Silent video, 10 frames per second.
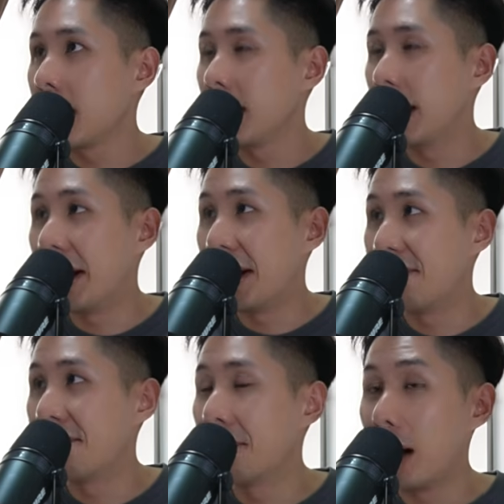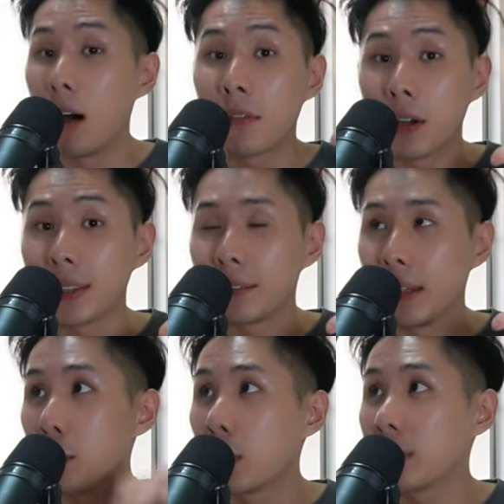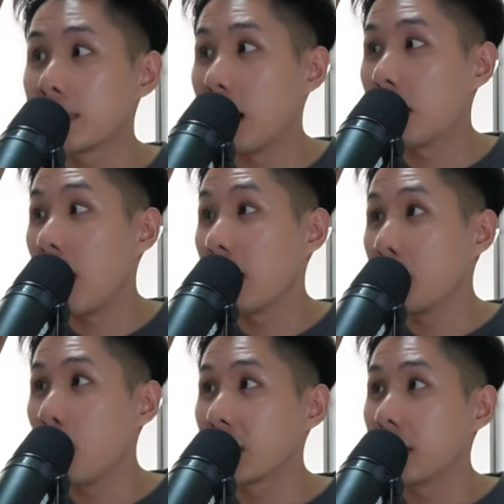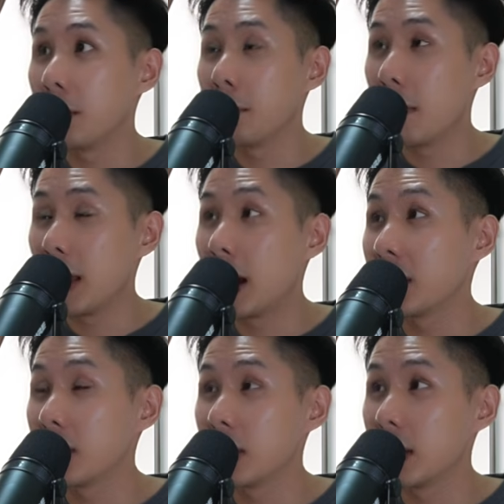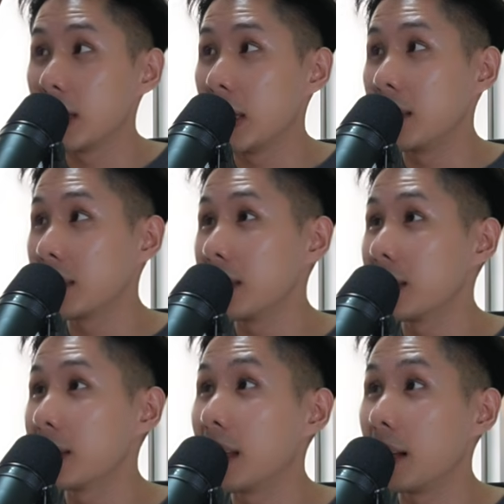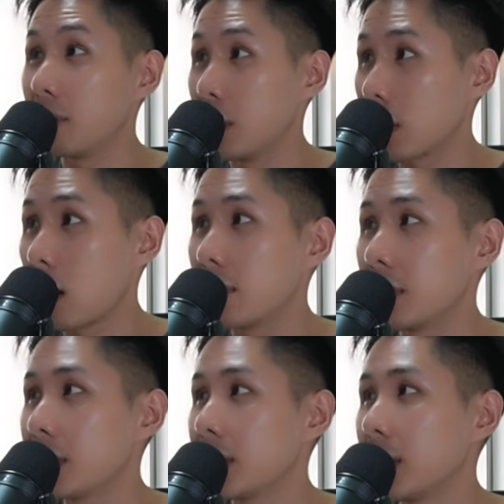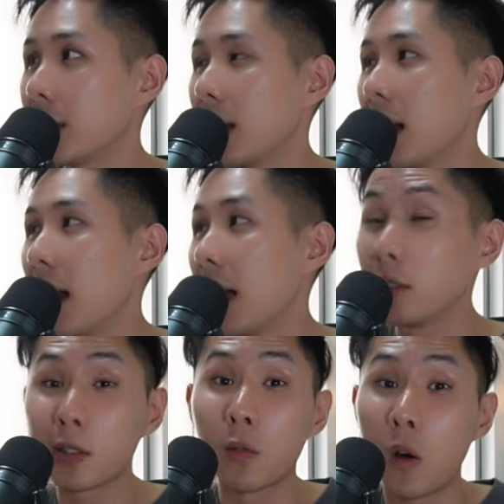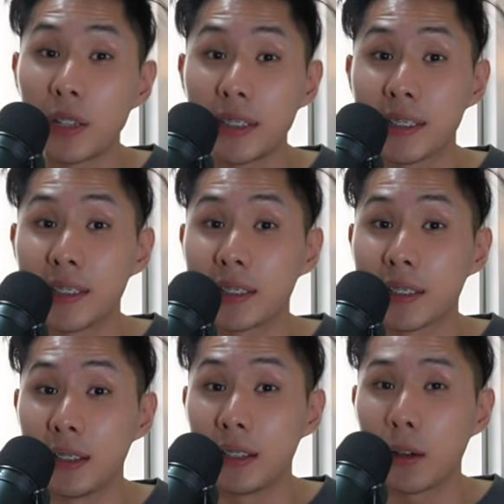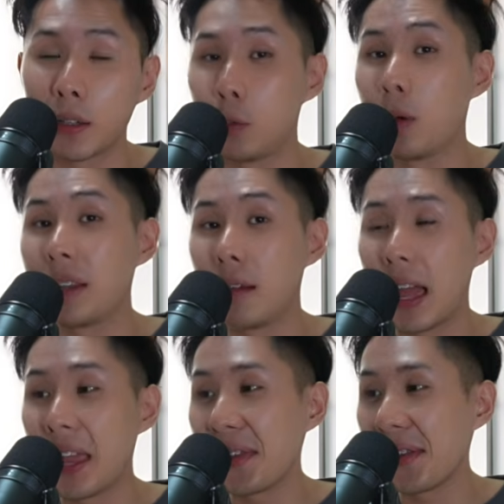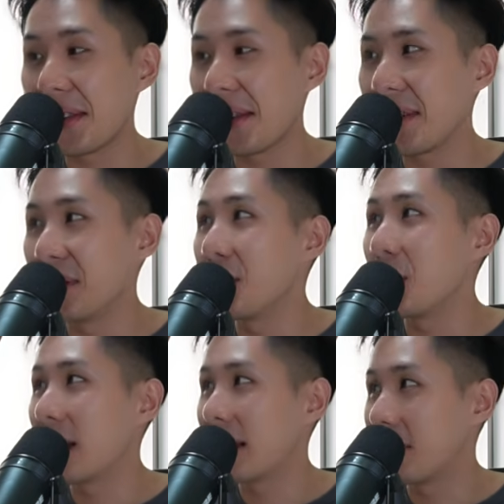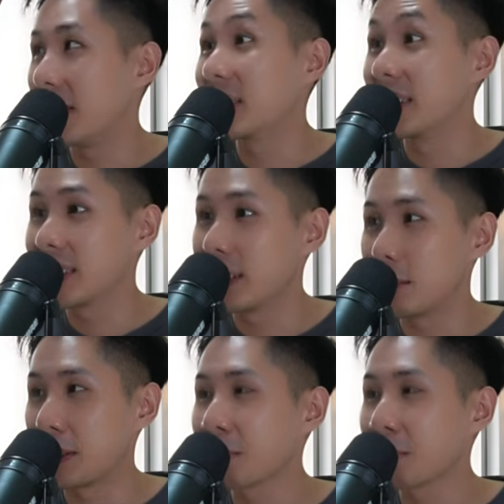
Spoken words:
But of course, input of sound are important in many other instances like video conferencing and also voice assistant. So when for instance, Siri.